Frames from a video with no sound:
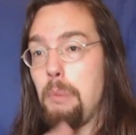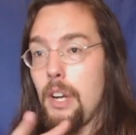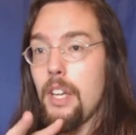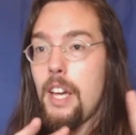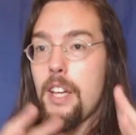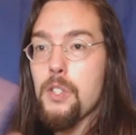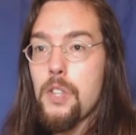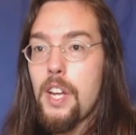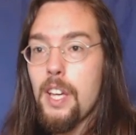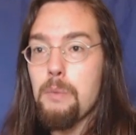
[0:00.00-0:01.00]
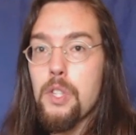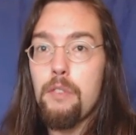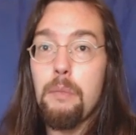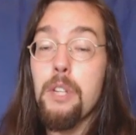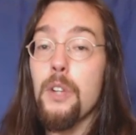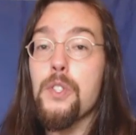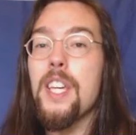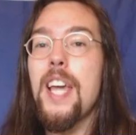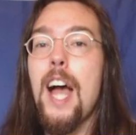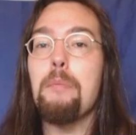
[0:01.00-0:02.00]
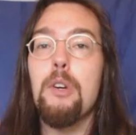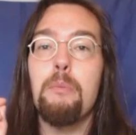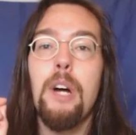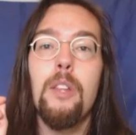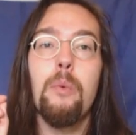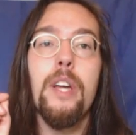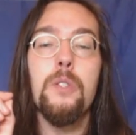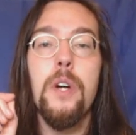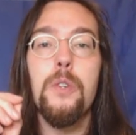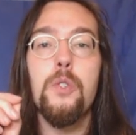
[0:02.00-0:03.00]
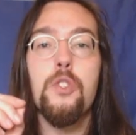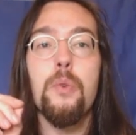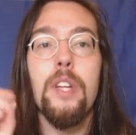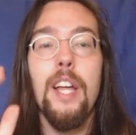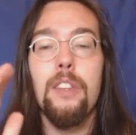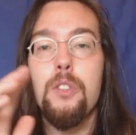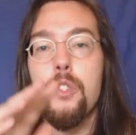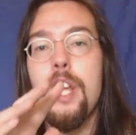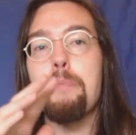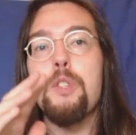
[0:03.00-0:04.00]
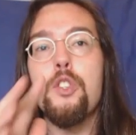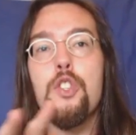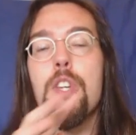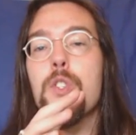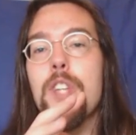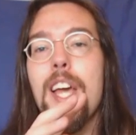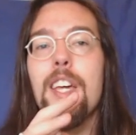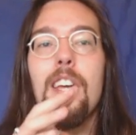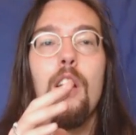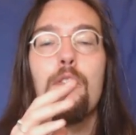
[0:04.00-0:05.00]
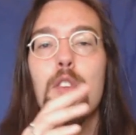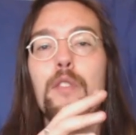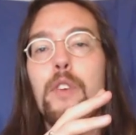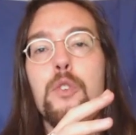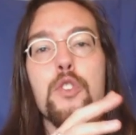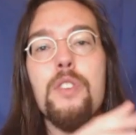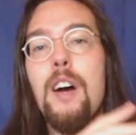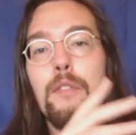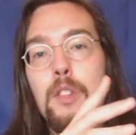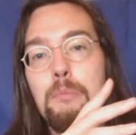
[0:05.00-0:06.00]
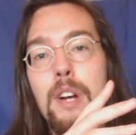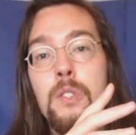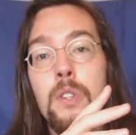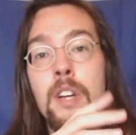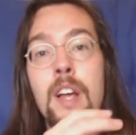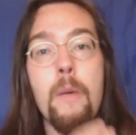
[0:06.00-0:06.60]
Buttigieg is setting himself up. Tulsi Gabbard, by the way, is also doing that. The steps that she's taking are for the future, not for the present.